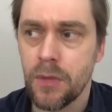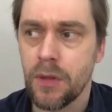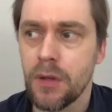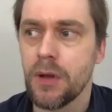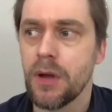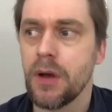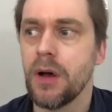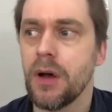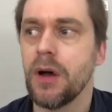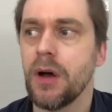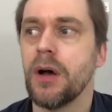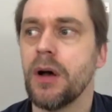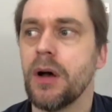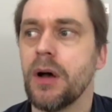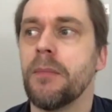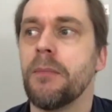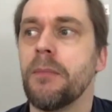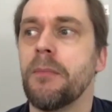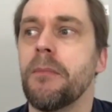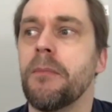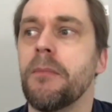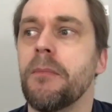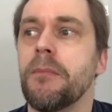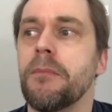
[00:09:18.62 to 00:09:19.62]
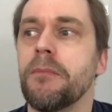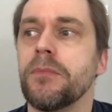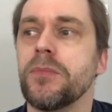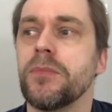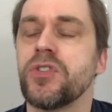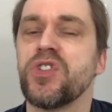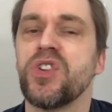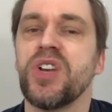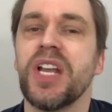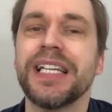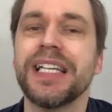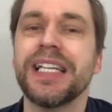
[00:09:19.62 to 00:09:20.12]
So
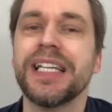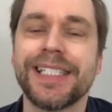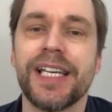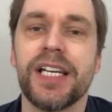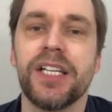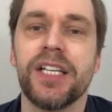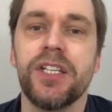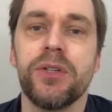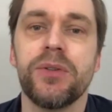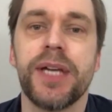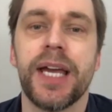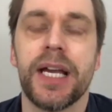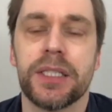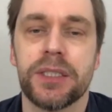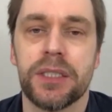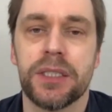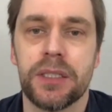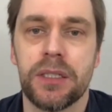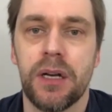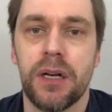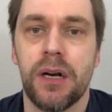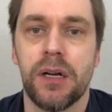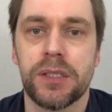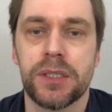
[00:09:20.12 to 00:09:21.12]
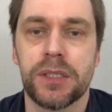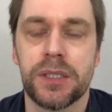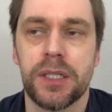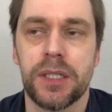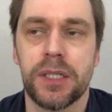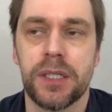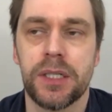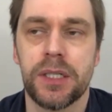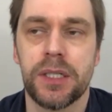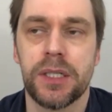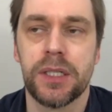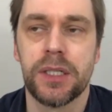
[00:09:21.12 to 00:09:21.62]
let's say you get a casting.
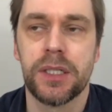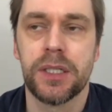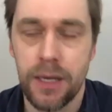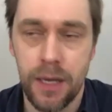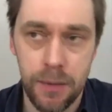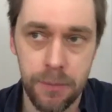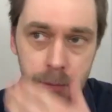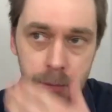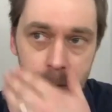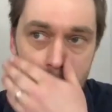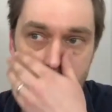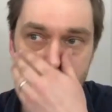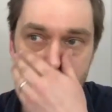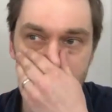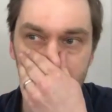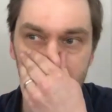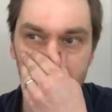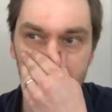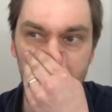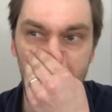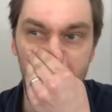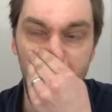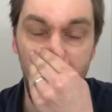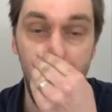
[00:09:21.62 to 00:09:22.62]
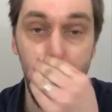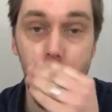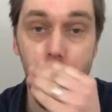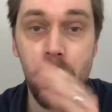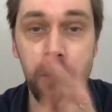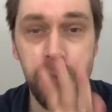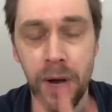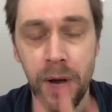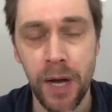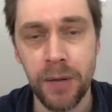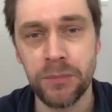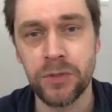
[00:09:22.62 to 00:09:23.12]
And again, I
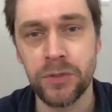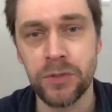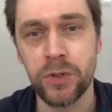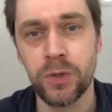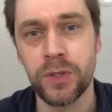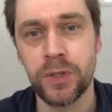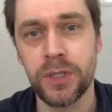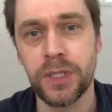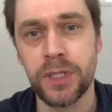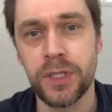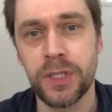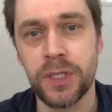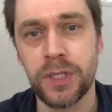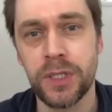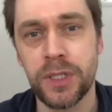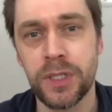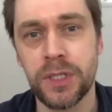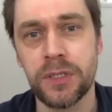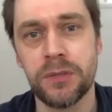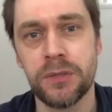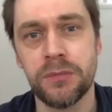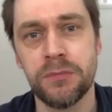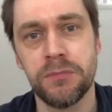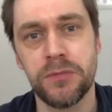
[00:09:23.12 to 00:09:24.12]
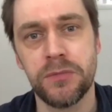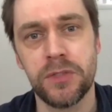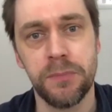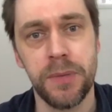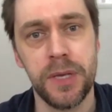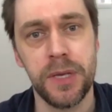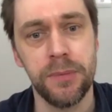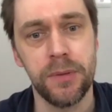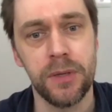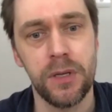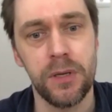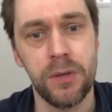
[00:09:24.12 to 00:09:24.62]
hope I'm talking to
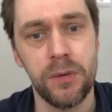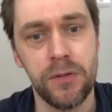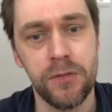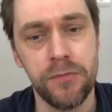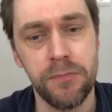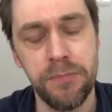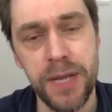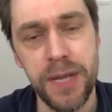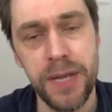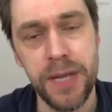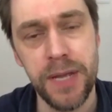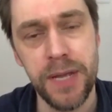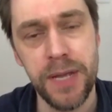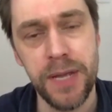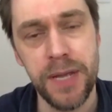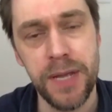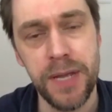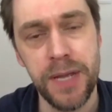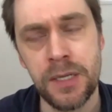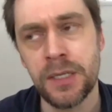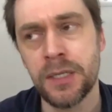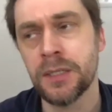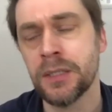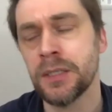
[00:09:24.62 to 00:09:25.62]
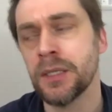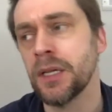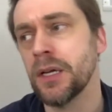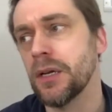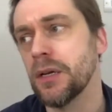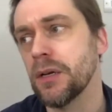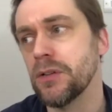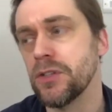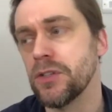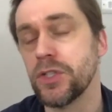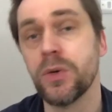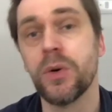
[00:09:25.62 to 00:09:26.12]
people who have been
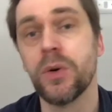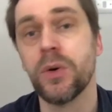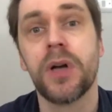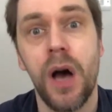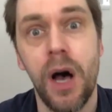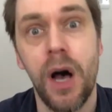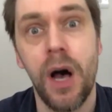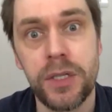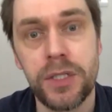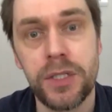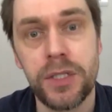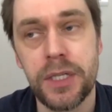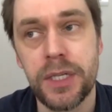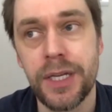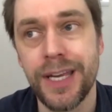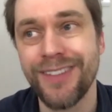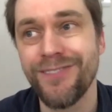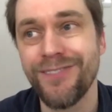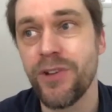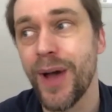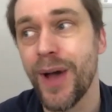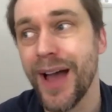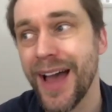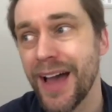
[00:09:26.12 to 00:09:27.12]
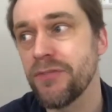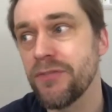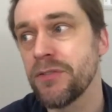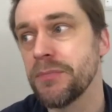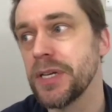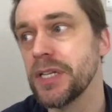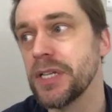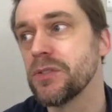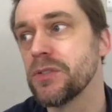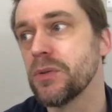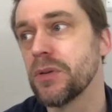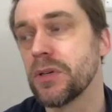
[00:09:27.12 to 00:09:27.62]
to a casting. If you haven't
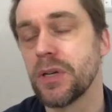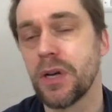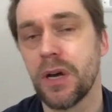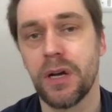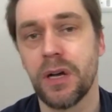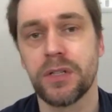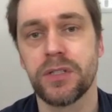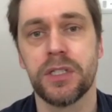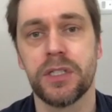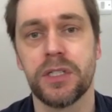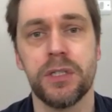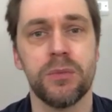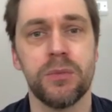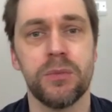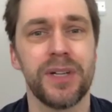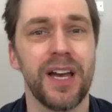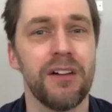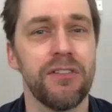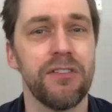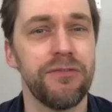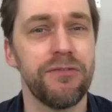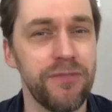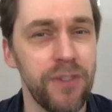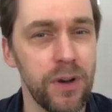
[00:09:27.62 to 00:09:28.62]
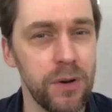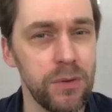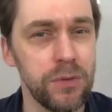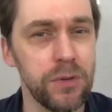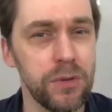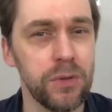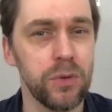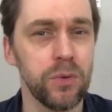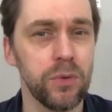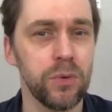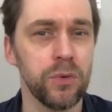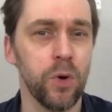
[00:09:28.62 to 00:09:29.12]
been to a casting, you get a phone
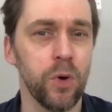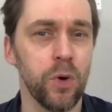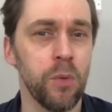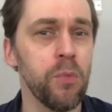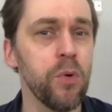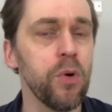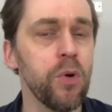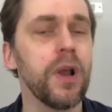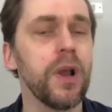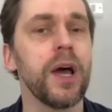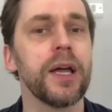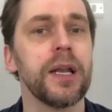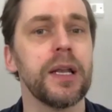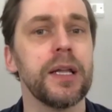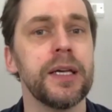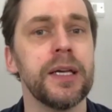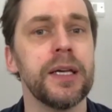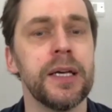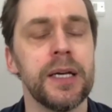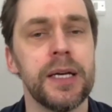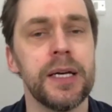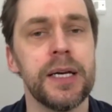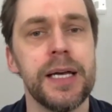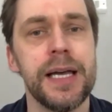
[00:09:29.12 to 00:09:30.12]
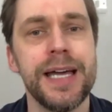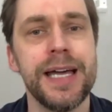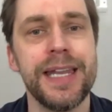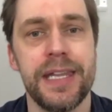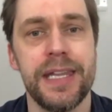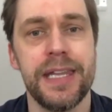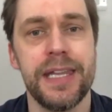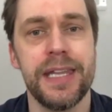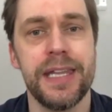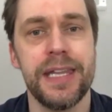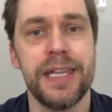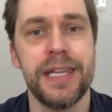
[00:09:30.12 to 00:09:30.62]
call or more likely an
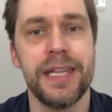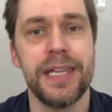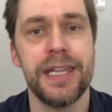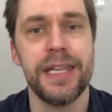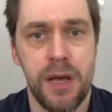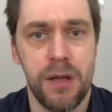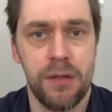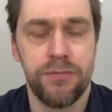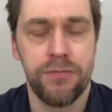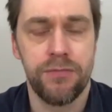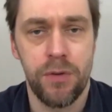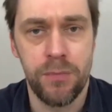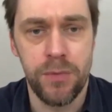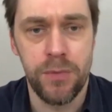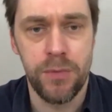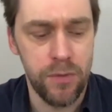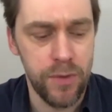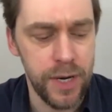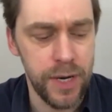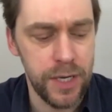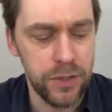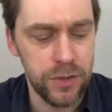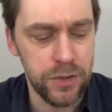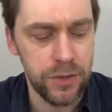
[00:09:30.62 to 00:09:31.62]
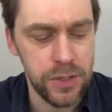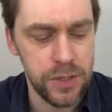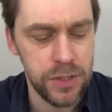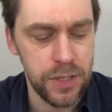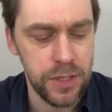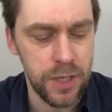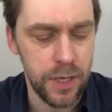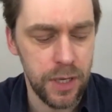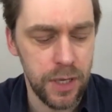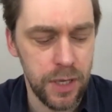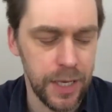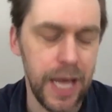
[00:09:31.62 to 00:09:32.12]
email from your agent
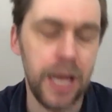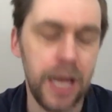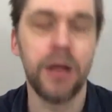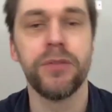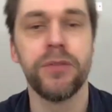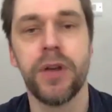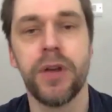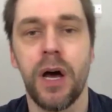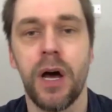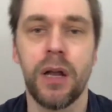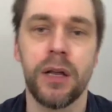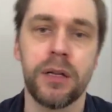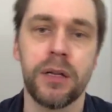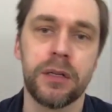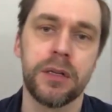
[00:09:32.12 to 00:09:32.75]
saying, hello, darling.